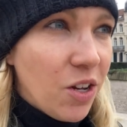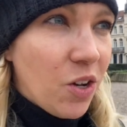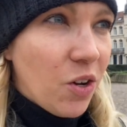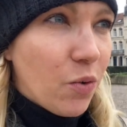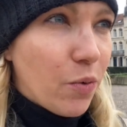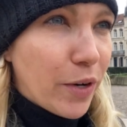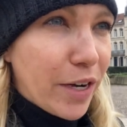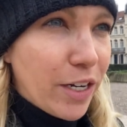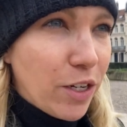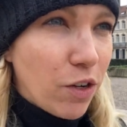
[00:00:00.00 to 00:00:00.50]

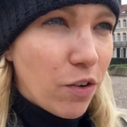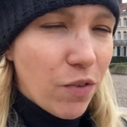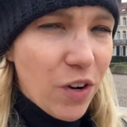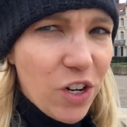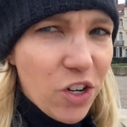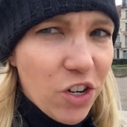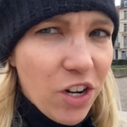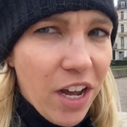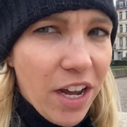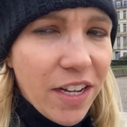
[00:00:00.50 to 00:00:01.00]
when I took
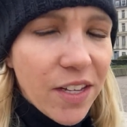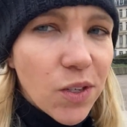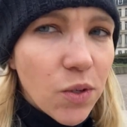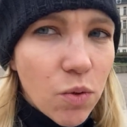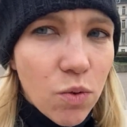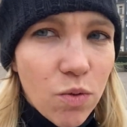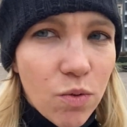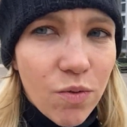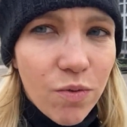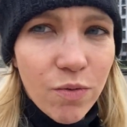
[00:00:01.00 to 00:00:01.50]
French in high
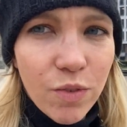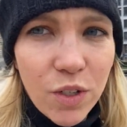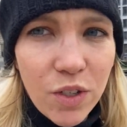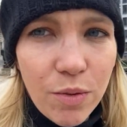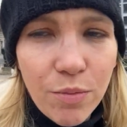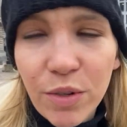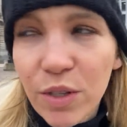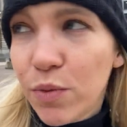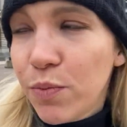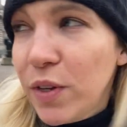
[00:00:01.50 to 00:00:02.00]
school, for
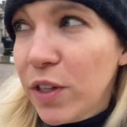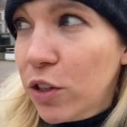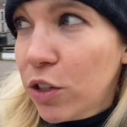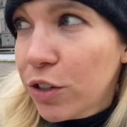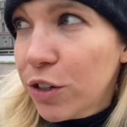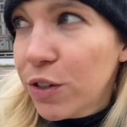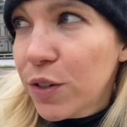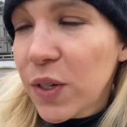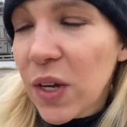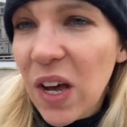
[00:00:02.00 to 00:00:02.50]
some reason we
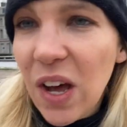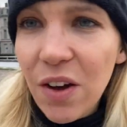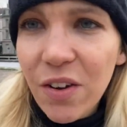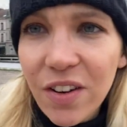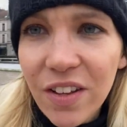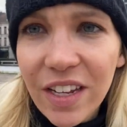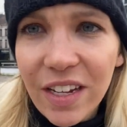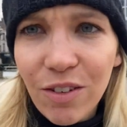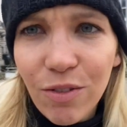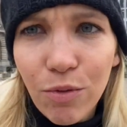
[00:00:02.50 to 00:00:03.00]
learned how to
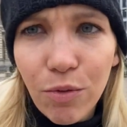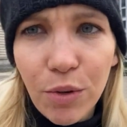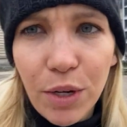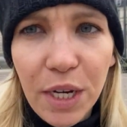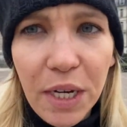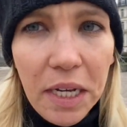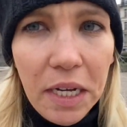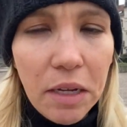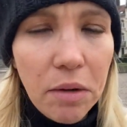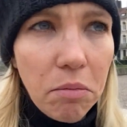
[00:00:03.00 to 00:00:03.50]
like
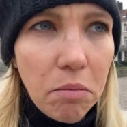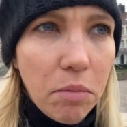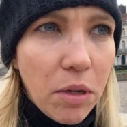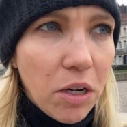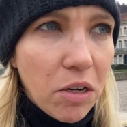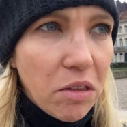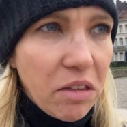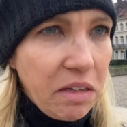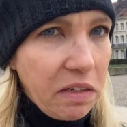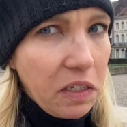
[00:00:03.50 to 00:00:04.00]
read it
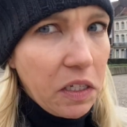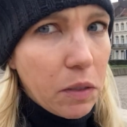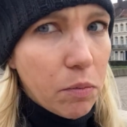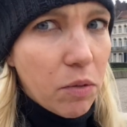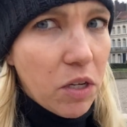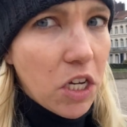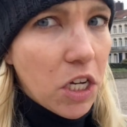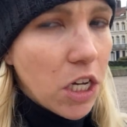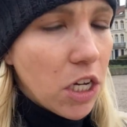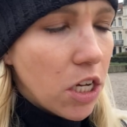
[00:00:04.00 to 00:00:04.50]
rather than
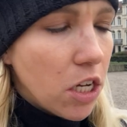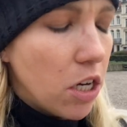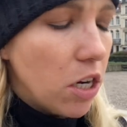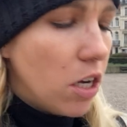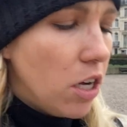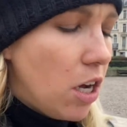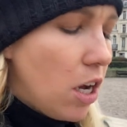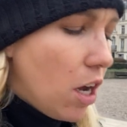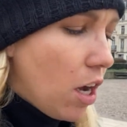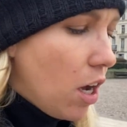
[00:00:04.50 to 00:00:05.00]
speak it.
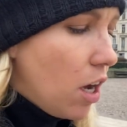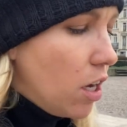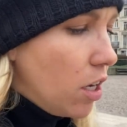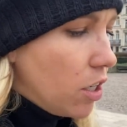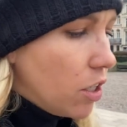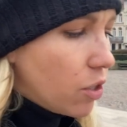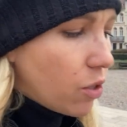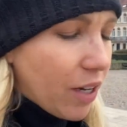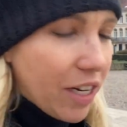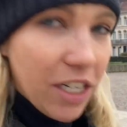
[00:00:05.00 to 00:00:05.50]

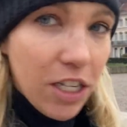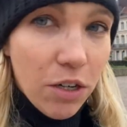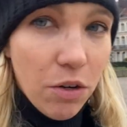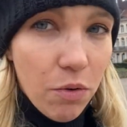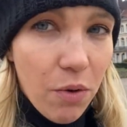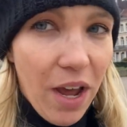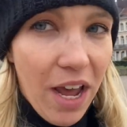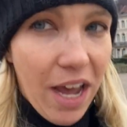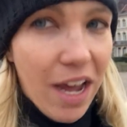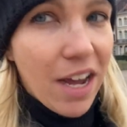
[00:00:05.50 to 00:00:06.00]
So I did
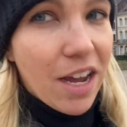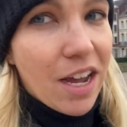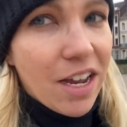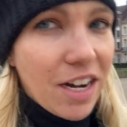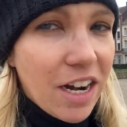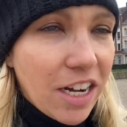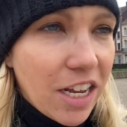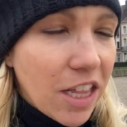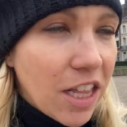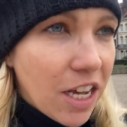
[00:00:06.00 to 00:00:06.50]
okay, and
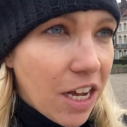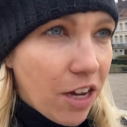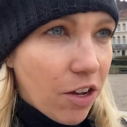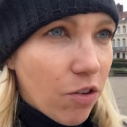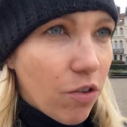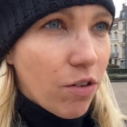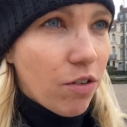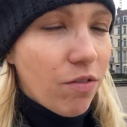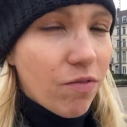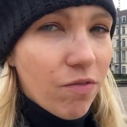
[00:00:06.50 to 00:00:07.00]
anything I
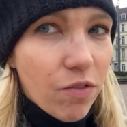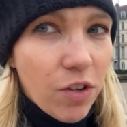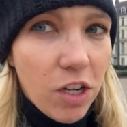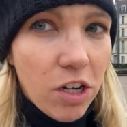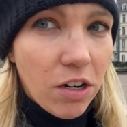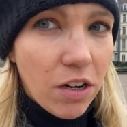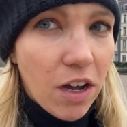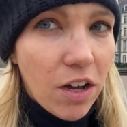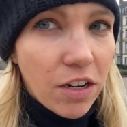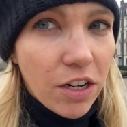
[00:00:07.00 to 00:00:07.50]
couldn't
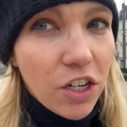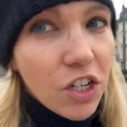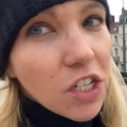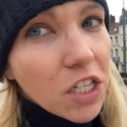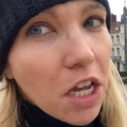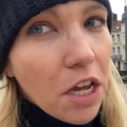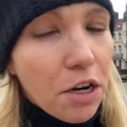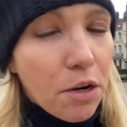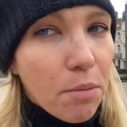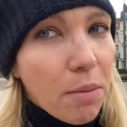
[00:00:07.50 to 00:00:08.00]
figure out, I just
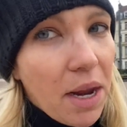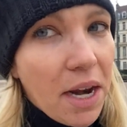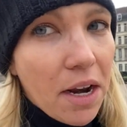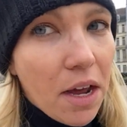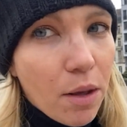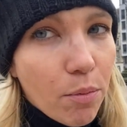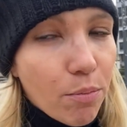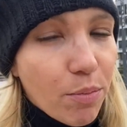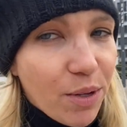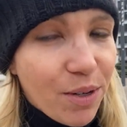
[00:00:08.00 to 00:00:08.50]
kind of made
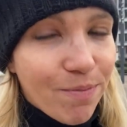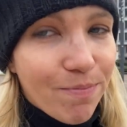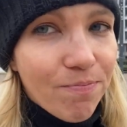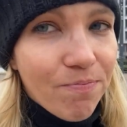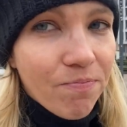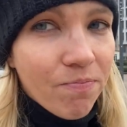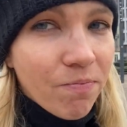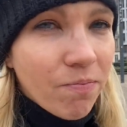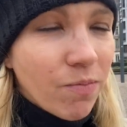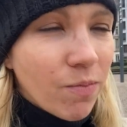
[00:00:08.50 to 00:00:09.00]
up, and
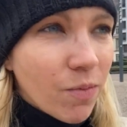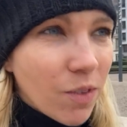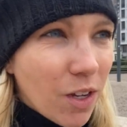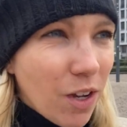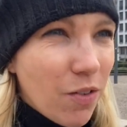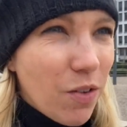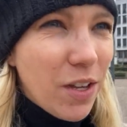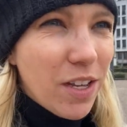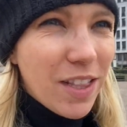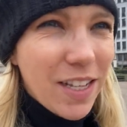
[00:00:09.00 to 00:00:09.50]
I
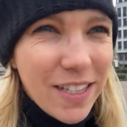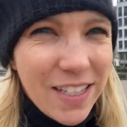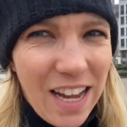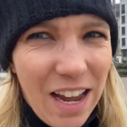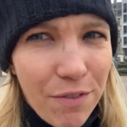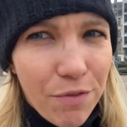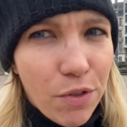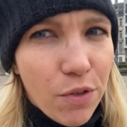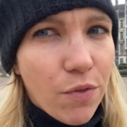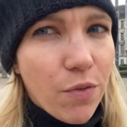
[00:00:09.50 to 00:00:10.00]
feel like that's
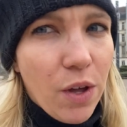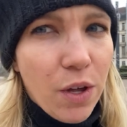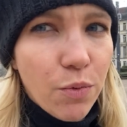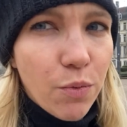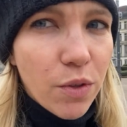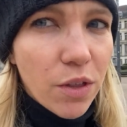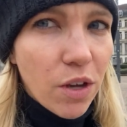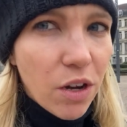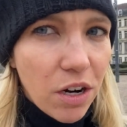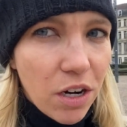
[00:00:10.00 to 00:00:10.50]
half the fun
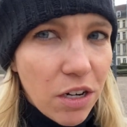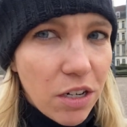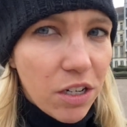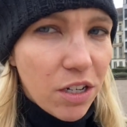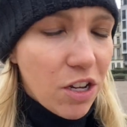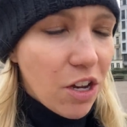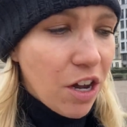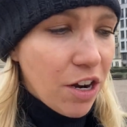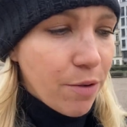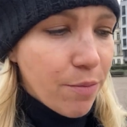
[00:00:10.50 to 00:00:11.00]
with art.
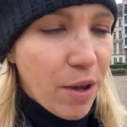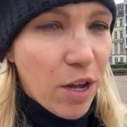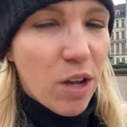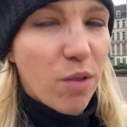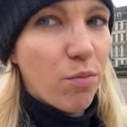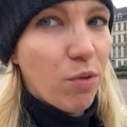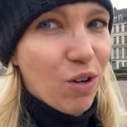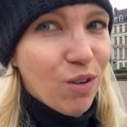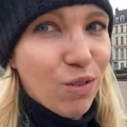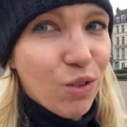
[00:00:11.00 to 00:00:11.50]
You kind of make up
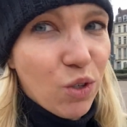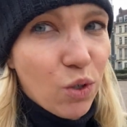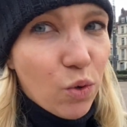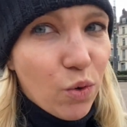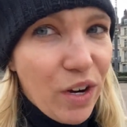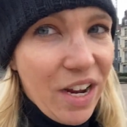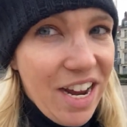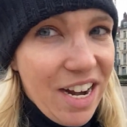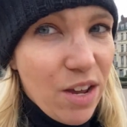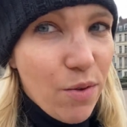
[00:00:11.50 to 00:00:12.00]
your own
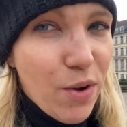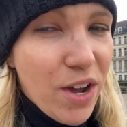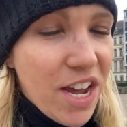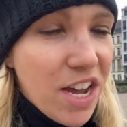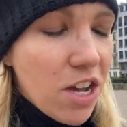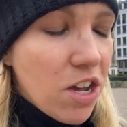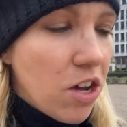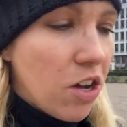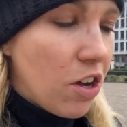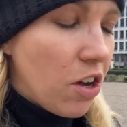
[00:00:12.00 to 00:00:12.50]
story
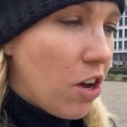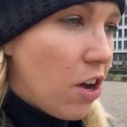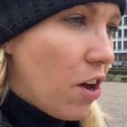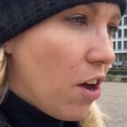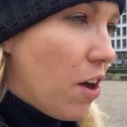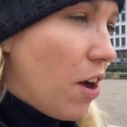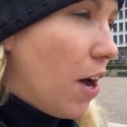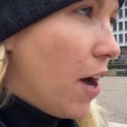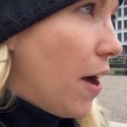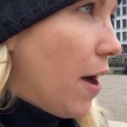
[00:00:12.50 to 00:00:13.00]
anyway.
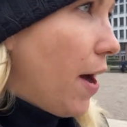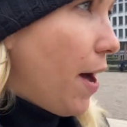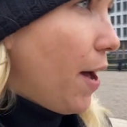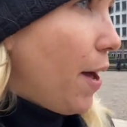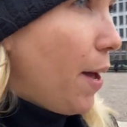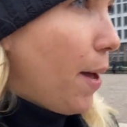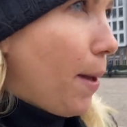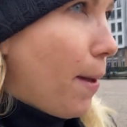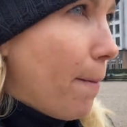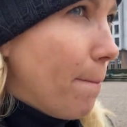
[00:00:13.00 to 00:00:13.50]

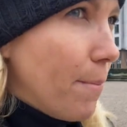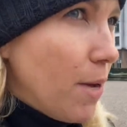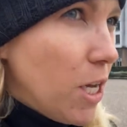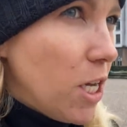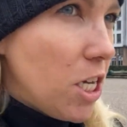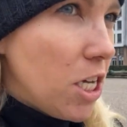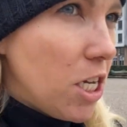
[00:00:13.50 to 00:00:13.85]
Um,